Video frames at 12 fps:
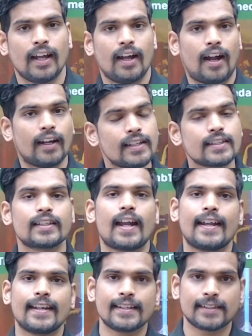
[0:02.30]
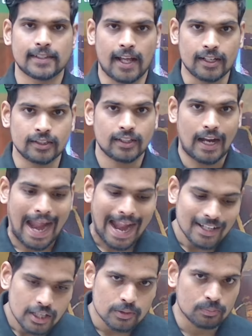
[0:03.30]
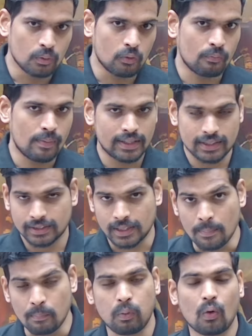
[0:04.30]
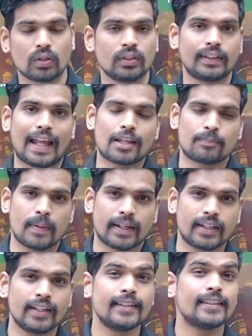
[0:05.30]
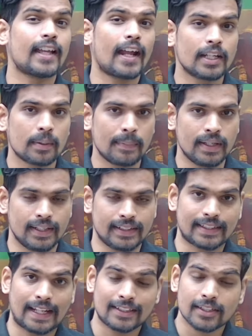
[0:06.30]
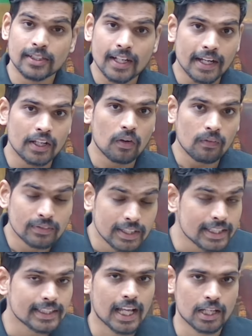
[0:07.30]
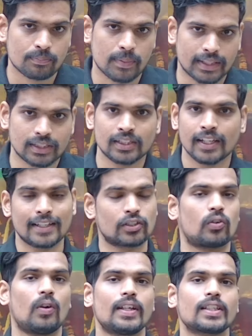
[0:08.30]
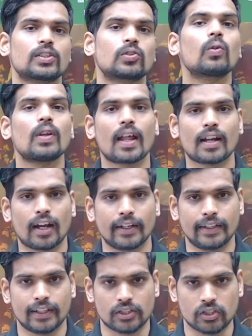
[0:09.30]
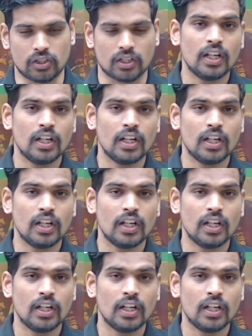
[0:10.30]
Understanding sun and its movement is an important aspect in designing buildings, and the study of these aspects is called as solar architecture.